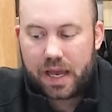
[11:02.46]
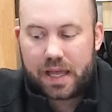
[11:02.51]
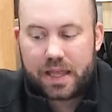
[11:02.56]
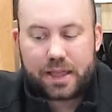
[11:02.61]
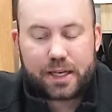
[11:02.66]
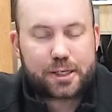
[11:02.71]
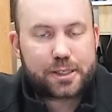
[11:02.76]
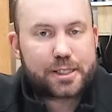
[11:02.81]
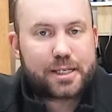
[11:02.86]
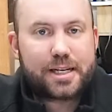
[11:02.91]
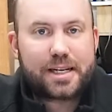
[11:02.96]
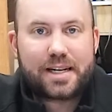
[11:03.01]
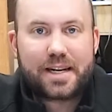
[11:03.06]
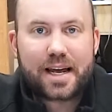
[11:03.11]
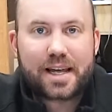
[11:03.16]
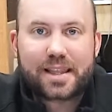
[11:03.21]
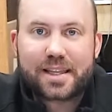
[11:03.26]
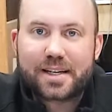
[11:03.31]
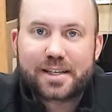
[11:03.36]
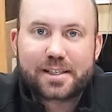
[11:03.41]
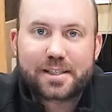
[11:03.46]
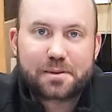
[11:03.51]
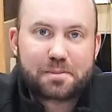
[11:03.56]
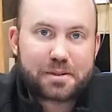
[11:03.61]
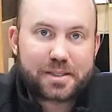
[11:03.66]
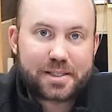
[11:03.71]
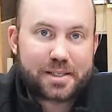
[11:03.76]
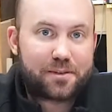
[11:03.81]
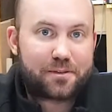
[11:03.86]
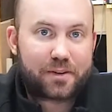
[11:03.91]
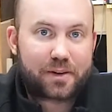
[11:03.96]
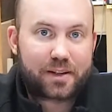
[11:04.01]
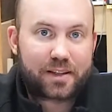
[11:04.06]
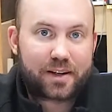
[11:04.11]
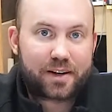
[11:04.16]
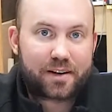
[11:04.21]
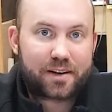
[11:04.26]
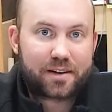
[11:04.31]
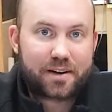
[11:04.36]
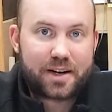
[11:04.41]
There's nothing specific
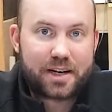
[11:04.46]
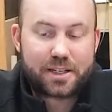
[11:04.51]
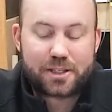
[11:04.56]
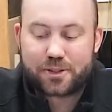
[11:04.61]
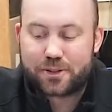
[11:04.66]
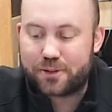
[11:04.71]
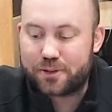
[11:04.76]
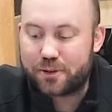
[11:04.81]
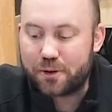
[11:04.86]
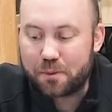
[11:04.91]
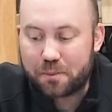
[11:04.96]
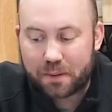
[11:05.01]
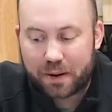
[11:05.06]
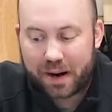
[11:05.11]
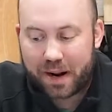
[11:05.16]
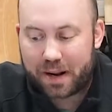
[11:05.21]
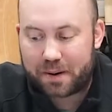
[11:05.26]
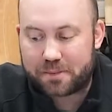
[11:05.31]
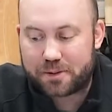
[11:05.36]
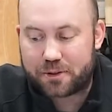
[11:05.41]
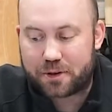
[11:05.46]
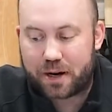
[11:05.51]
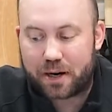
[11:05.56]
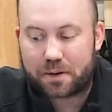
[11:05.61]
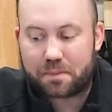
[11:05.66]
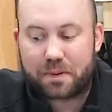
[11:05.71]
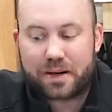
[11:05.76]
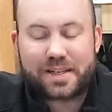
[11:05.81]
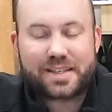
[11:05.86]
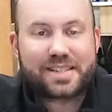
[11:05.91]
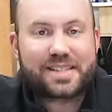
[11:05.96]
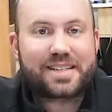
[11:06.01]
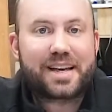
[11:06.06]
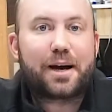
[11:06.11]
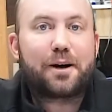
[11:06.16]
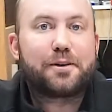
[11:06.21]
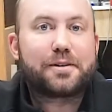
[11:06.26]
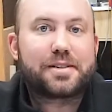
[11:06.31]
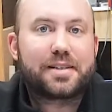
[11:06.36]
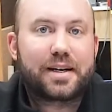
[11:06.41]
there. It's super abstract, but it
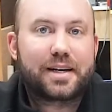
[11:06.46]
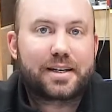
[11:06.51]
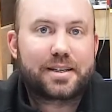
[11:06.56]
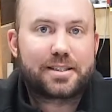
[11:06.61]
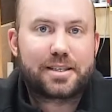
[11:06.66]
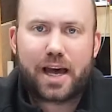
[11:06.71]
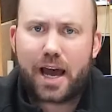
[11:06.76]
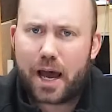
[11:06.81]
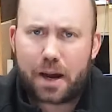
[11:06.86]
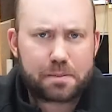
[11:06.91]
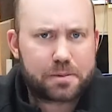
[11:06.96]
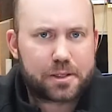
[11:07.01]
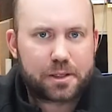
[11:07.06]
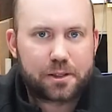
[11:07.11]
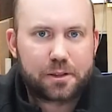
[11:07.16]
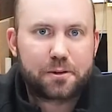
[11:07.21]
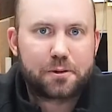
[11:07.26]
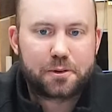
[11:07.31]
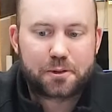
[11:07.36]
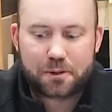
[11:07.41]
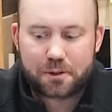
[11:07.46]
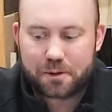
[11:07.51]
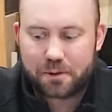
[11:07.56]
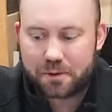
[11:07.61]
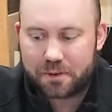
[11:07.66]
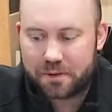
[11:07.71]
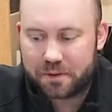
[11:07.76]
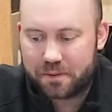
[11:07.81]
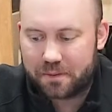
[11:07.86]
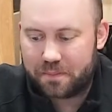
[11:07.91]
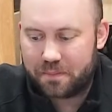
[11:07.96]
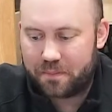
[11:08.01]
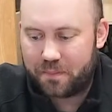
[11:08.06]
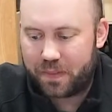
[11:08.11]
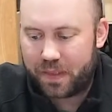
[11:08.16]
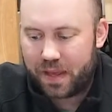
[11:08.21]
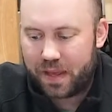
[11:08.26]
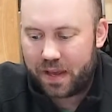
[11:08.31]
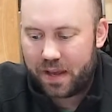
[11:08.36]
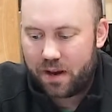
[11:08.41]
sounds like it's absolute truth.
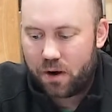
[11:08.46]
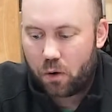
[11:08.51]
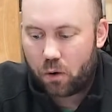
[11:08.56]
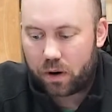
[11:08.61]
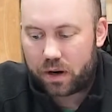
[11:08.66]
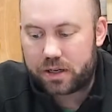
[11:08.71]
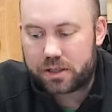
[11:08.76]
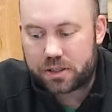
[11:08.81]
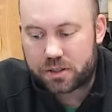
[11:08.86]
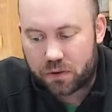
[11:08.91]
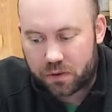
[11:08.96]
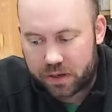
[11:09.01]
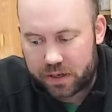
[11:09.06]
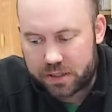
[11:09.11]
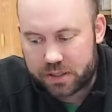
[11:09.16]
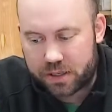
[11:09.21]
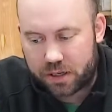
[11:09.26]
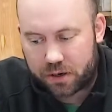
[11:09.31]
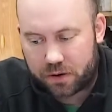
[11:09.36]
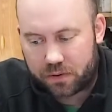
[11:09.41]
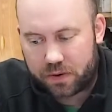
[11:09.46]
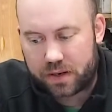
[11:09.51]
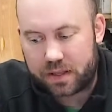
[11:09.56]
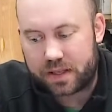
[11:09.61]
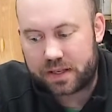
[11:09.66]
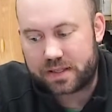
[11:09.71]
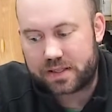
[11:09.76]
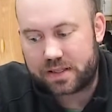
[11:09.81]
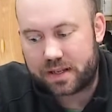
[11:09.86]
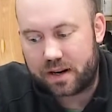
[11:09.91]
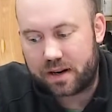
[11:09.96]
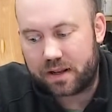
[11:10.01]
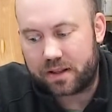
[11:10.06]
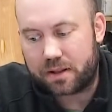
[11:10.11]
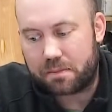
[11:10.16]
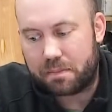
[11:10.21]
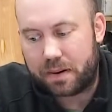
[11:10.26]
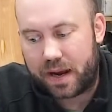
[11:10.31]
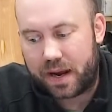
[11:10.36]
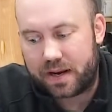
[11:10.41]
Or historians agree that studying the
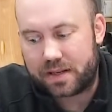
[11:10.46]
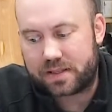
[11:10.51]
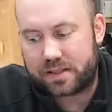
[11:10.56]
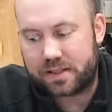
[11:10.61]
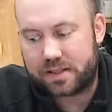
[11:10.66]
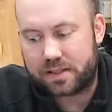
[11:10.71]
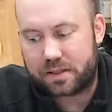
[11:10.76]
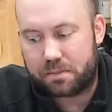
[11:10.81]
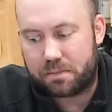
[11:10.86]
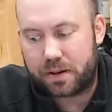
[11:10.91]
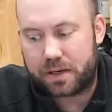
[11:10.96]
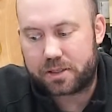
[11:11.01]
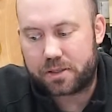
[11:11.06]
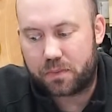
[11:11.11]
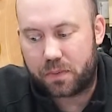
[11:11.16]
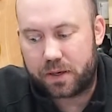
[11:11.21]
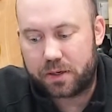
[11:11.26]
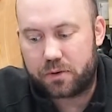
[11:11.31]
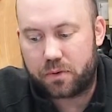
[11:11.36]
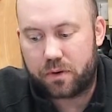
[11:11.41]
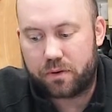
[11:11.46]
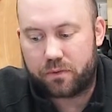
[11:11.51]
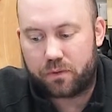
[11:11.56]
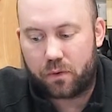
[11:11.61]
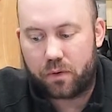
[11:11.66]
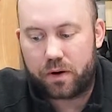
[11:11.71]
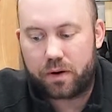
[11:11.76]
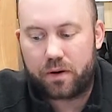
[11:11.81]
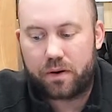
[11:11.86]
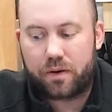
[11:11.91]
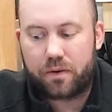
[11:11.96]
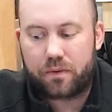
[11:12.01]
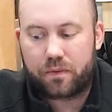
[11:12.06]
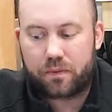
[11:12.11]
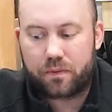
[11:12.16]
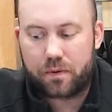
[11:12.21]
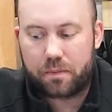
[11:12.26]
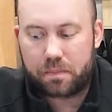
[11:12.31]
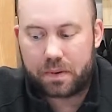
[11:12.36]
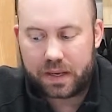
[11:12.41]
past is the best way to avoid
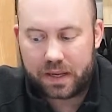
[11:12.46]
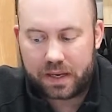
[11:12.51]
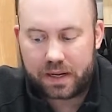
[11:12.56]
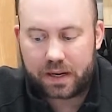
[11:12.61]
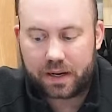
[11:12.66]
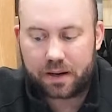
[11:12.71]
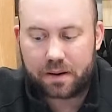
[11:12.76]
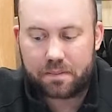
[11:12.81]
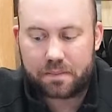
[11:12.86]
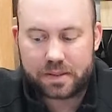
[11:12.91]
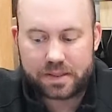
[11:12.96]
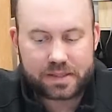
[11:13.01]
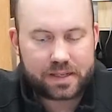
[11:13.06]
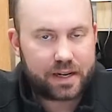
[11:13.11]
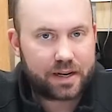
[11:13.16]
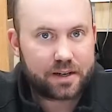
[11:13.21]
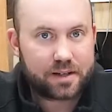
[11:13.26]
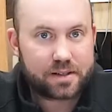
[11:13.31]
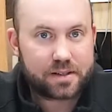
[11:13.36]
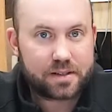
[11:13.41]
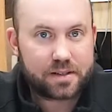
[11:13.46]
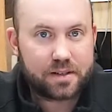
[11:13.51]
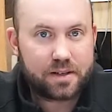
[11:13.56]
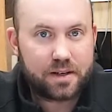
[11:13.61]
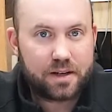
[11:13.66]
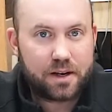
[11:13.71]
repeating mistakes.